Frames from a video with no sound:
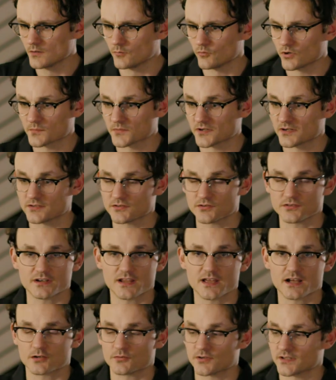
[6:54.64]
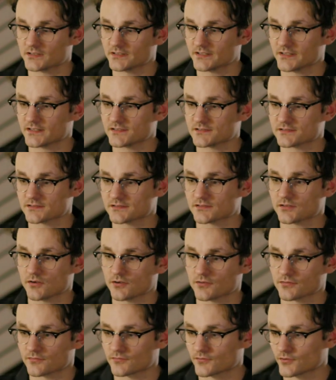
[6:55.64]
What I'm gonna do now quickly is just
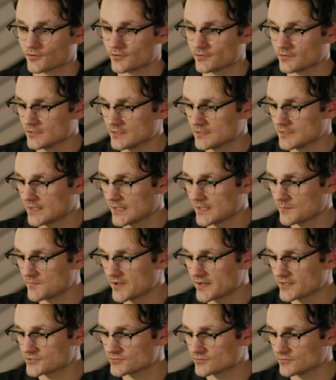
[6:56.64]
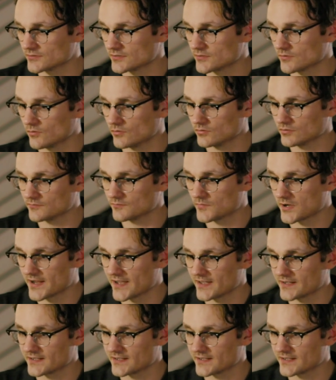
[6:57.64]
go through and make sure that all of my